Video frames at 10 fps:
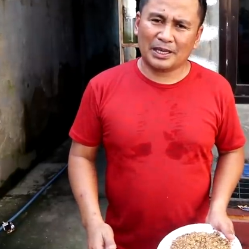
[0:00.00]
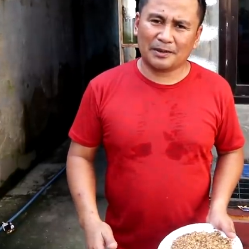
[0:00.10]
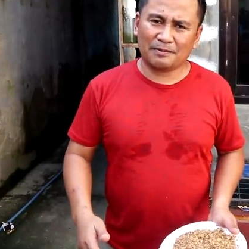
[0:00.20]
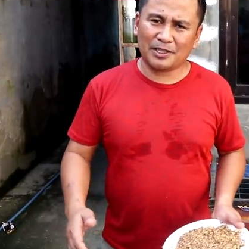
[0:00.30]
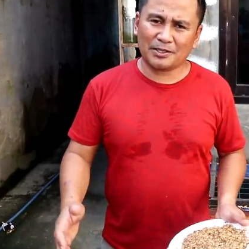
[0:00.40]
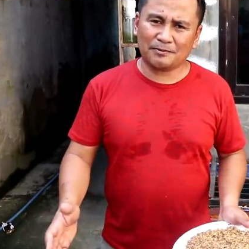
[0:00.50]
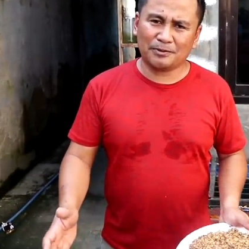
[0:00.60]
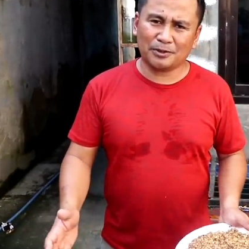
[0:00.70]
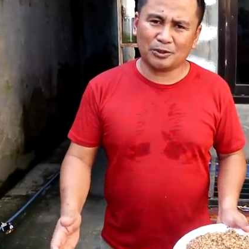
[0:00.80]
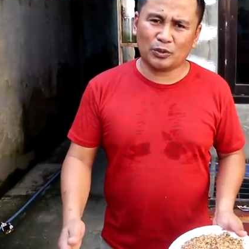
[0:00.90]
If this
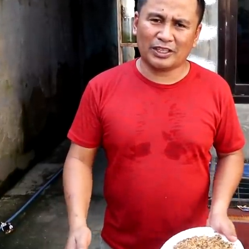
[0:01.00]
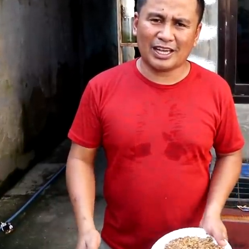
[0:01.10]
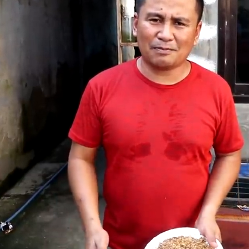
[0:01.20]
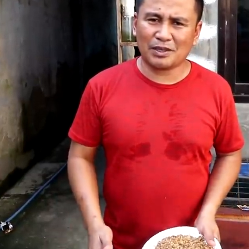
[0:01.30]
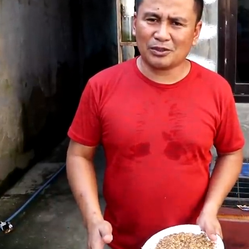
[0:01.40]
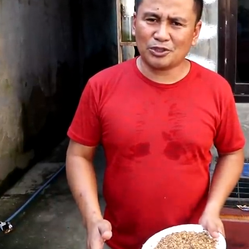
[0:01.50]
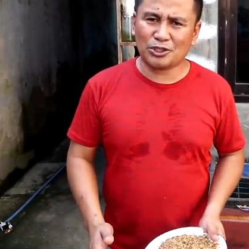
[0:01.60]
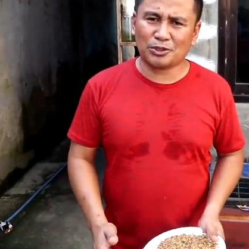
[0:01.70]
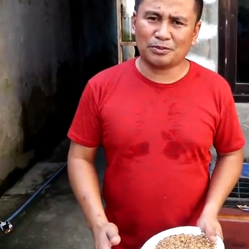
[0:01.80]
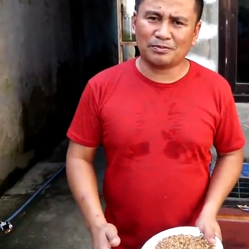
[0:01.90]
food will not be
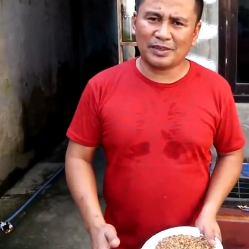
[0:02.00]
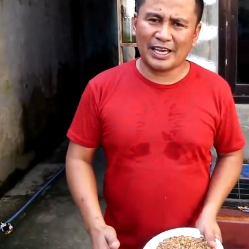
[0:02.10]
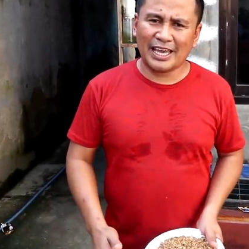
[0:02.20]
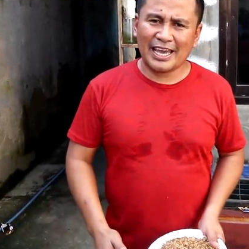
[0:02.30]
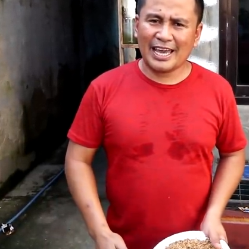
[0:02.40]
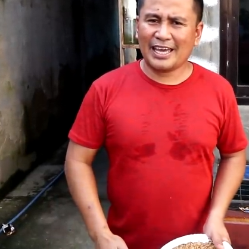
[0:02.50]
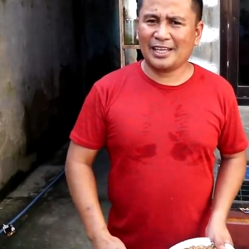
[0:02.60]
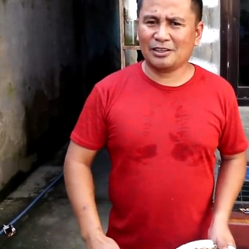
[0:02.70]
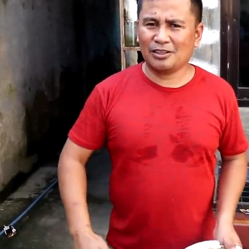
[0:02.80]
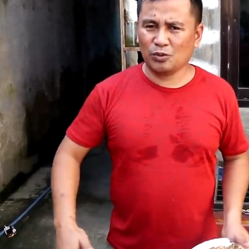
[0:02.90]
consumed
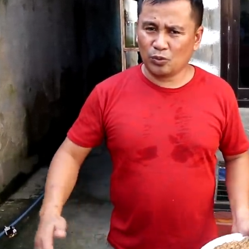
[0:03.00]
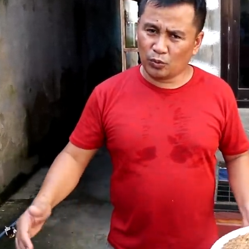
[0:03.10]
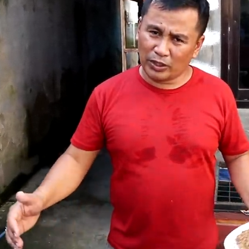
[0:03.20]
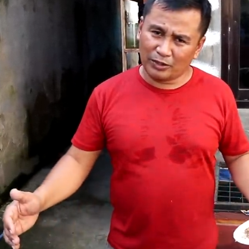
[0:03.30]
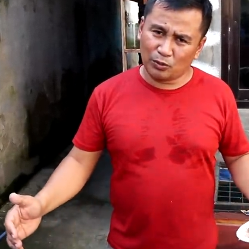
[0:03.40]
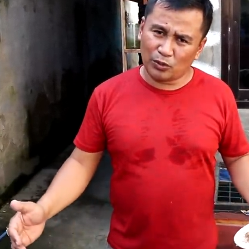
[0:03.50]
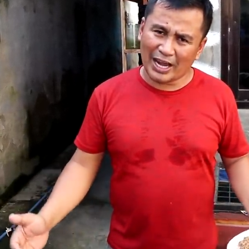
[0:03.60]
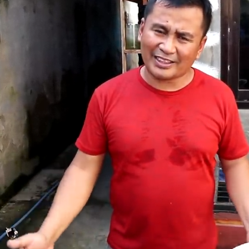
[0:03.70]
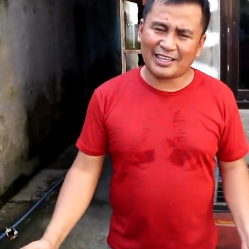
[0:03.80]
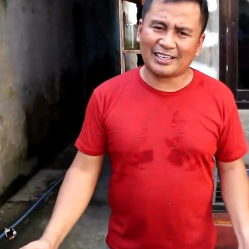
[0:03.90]
and will
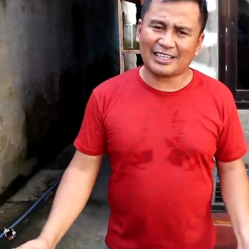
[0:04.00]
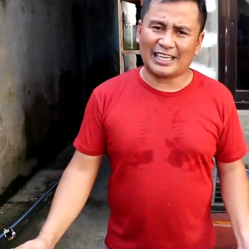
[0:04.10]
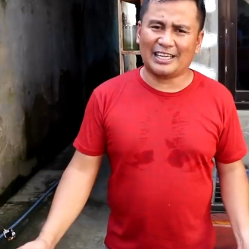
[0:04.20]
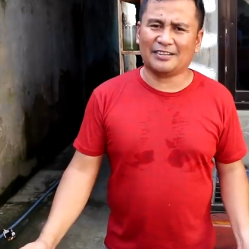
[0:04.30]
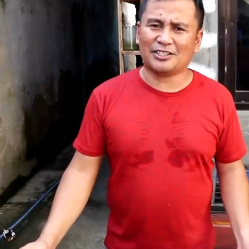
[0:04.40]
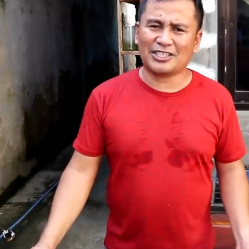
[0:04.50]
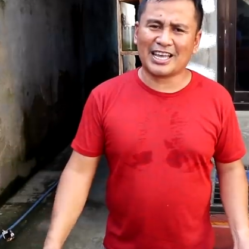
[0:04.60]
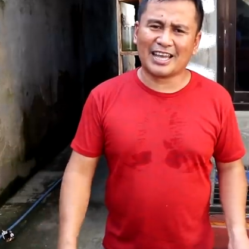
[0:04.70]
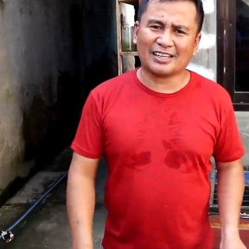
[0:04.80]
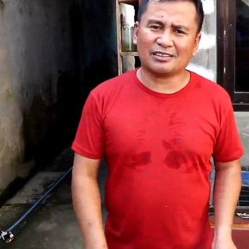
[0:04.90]
rotten in the
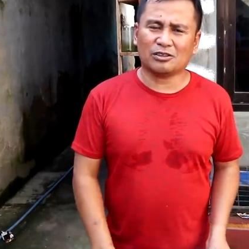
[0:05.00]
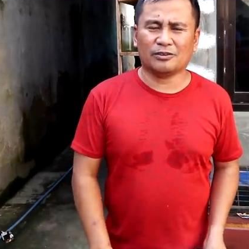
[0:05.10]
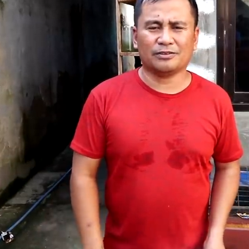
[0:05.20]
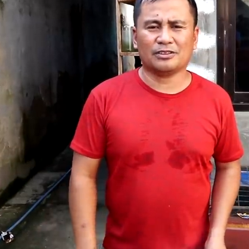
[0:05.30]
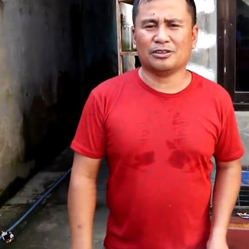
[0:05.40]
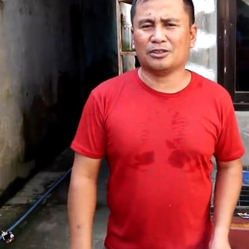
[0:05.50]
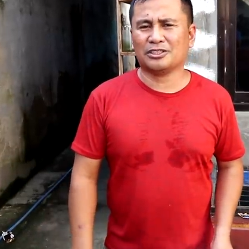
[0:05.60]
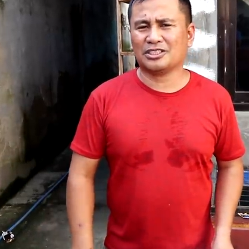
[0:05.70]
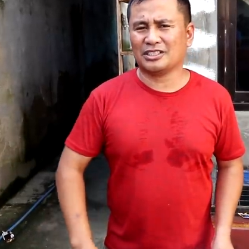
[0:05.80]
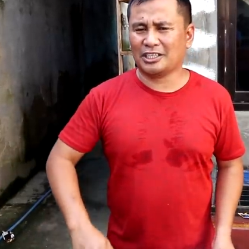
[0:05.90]
tank, of
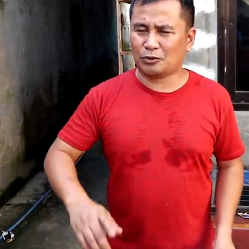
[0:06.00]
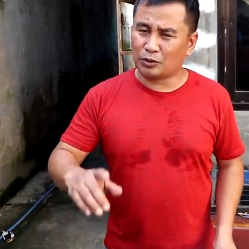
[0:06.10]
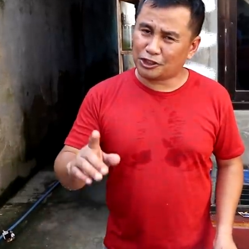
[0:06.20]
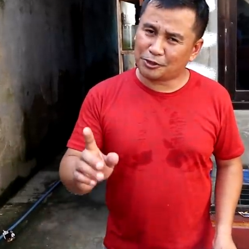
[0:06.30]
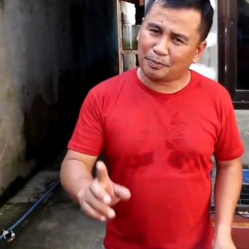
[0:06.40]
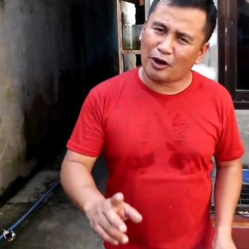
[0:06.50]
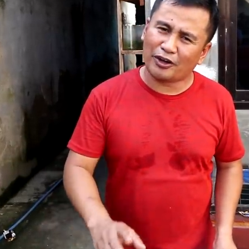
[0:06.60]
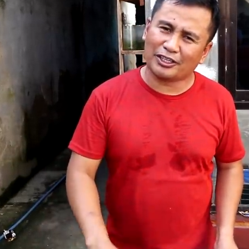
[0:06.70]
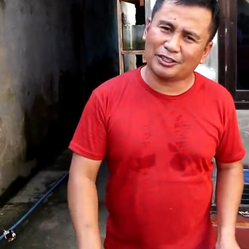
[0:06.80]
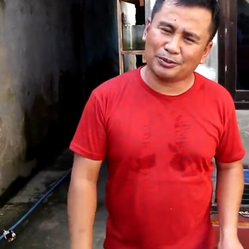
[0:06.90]
course it will
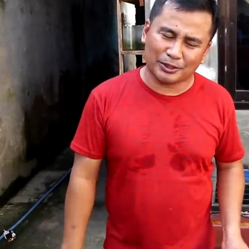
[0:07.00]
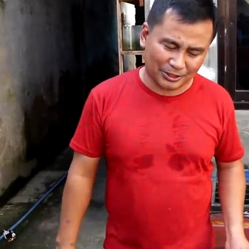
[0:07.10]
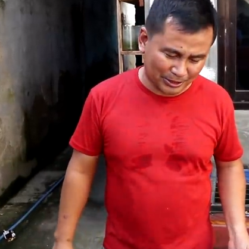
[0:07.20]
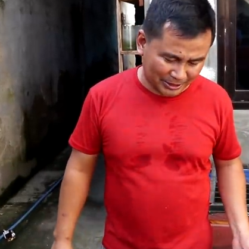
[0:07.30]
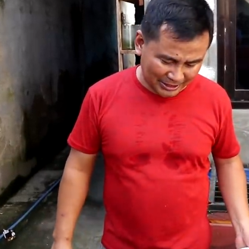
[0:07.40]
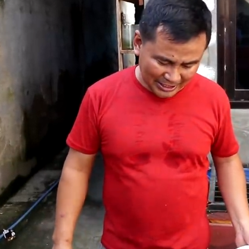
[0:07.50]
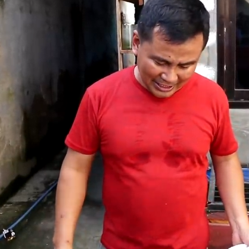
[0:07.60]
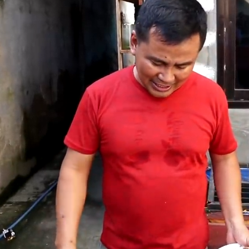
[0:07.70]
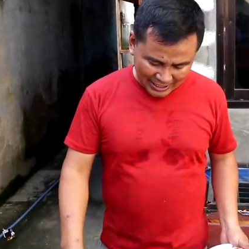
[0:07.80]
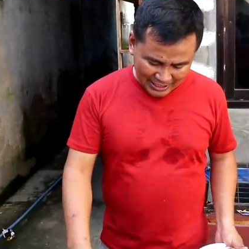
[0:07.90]
spoil the water.
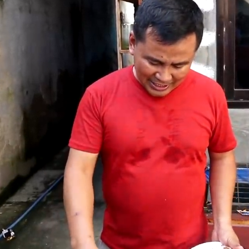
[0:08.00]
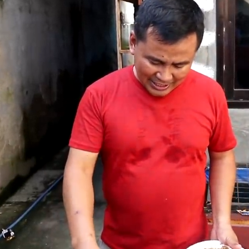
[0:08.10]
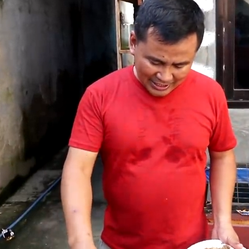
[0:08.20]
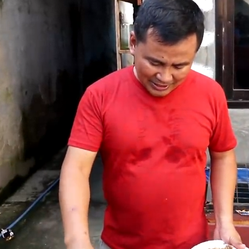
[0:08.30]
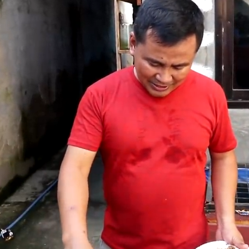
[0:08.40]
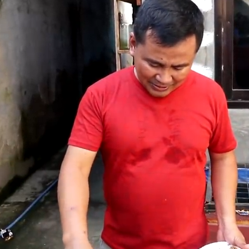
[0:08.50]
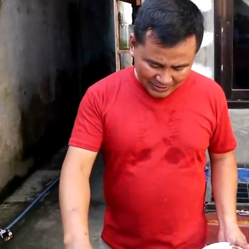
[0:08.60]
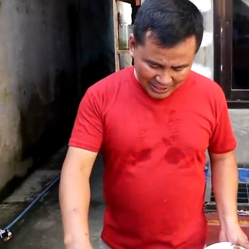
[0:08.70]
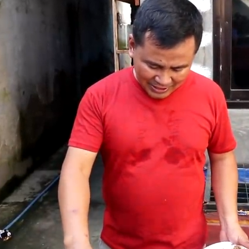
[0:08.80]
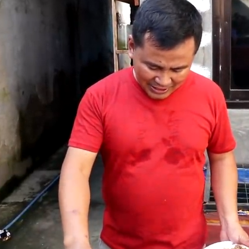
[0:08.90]
So
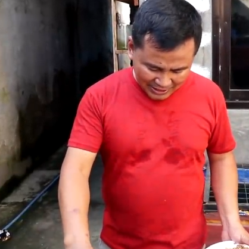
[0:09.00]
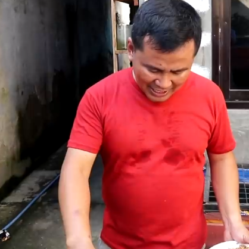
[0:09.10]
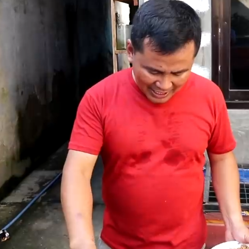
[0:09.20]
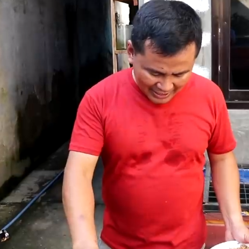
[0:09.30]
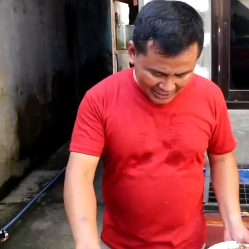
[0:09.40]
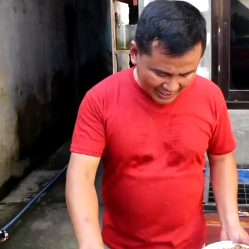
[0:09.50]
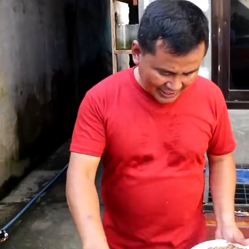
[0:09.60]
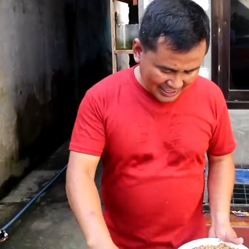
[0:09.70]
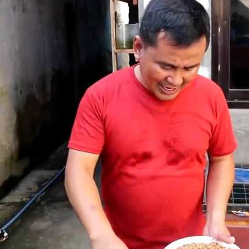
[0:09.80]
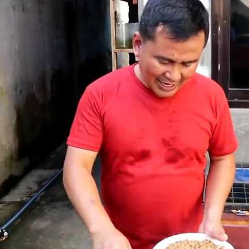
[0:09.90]
this is it.
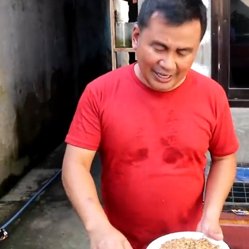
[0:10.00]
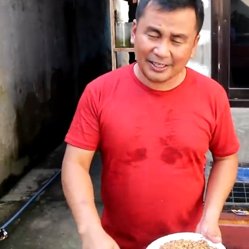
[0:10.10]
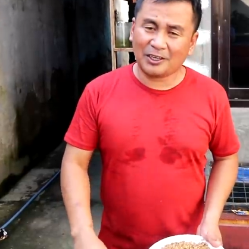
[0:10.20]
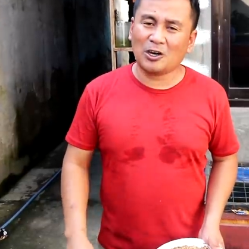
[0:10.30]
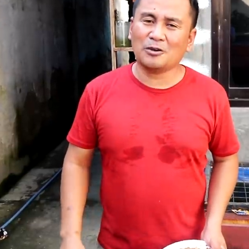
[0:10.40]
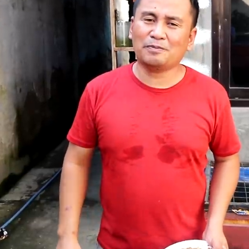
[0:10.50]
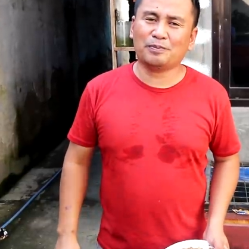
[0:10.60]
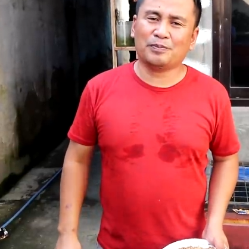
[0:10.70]
I hope